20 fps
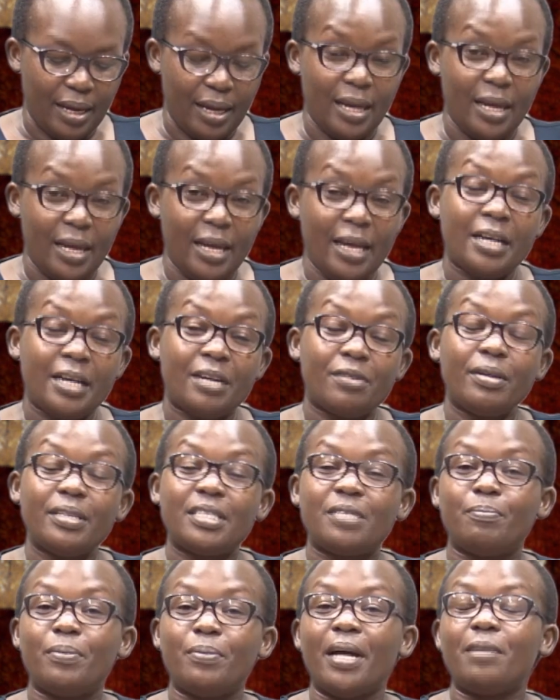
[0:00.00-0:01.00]

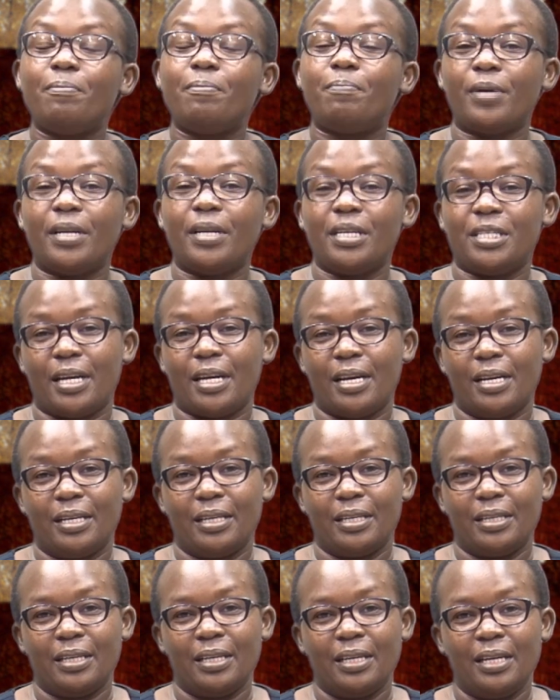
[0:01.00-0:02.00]
Increased blood pressure
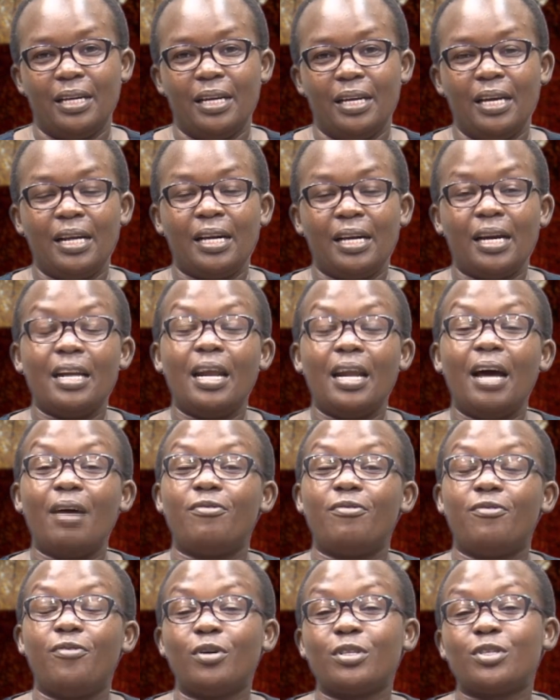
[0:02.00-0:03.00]
can have
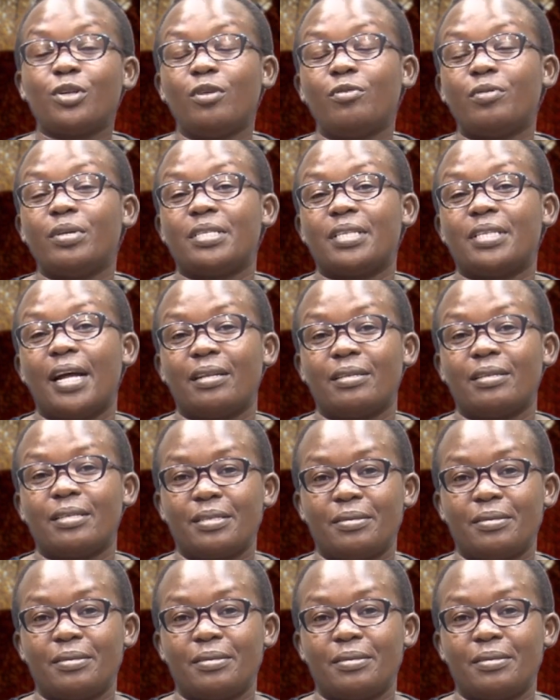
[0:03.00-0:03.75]
fatal results.